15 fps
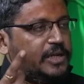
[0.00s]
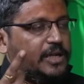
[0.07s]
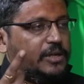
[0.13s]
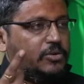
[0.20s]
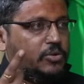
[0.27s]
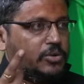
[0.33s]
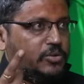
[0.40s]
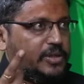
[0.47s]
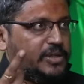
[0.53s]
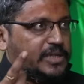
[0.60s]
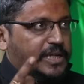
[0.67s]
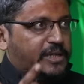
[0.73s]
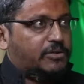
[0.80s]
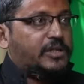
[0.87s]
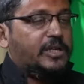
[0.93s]
they know you
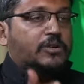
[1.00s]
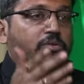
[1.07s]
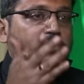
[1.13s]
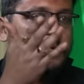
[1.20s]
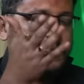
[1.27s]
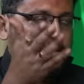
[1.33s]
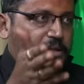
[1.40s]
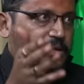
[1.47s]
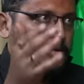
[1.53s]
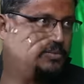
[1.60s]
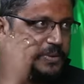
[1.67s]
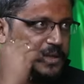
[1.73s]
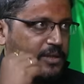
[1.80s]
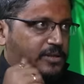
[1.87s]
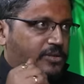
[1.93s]
inside out. They know you better than
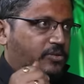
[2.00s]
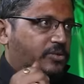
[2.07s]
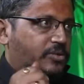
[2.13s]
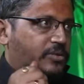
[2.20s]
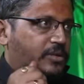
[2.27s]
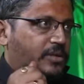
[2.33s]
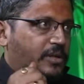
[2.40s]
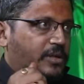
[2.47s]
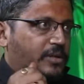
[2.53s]
your parents know you.